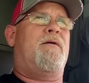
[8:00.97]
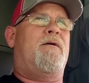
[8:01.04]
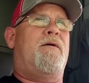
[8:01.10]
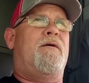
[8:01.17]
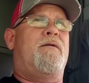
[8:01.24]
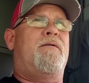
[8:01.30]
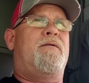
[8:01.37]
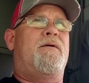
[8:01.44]

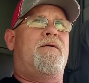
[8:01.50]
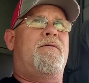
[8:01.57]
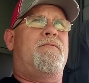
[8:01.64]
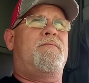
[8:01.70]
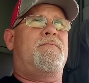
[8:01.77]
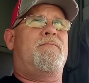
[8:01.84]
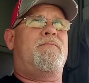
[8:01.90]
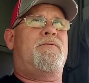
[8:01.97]
and
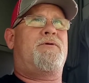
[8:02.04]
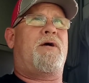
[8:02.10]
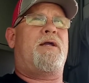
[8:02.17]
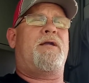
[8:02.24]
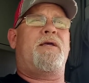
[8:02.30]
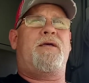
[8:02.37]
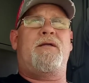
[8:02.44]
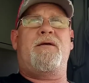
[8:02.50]

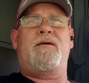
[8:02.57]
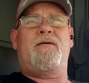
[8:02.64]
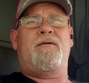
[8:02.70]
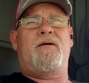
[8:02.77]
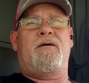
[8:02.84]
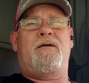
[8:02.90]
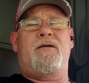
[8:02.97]
trying to get a